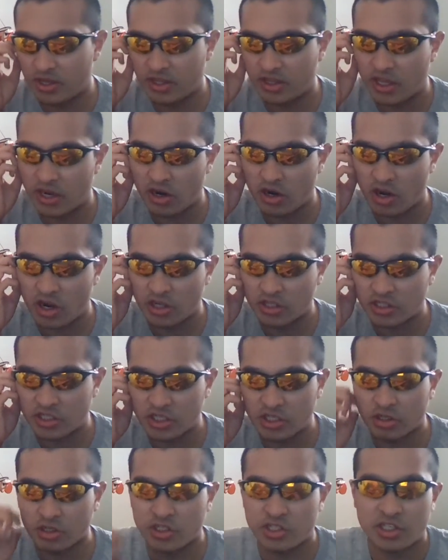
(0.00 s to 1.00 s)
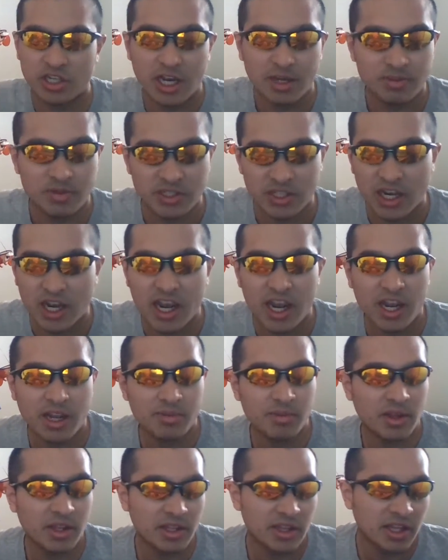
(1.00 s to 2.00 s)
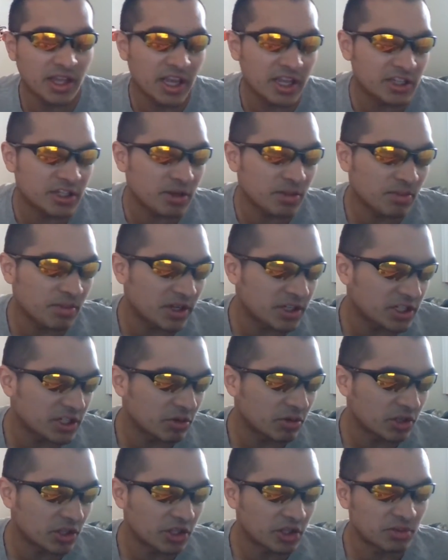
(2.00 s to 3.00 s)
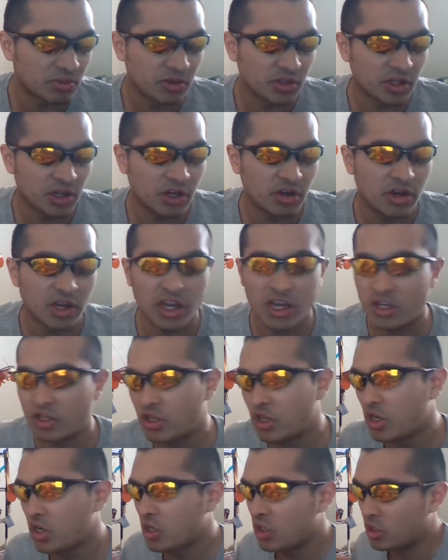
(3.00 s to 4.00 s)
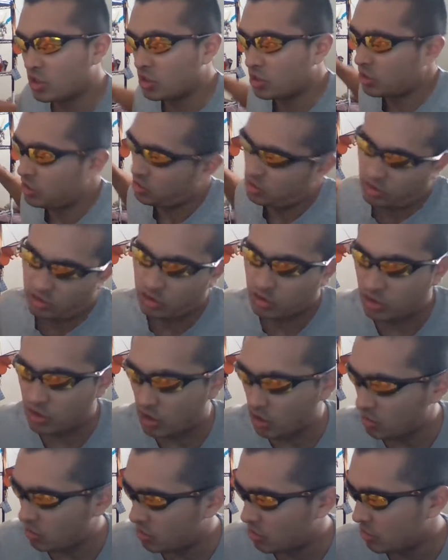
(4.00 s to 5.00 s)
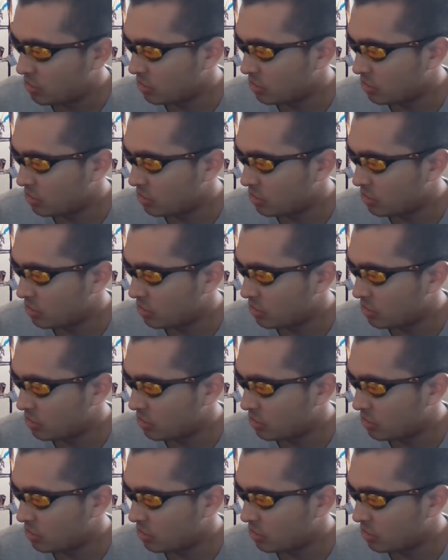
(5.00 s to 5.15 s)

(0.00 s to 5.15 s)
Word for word: and later on, Dio stops time and ends up messing with him, you know? And jo-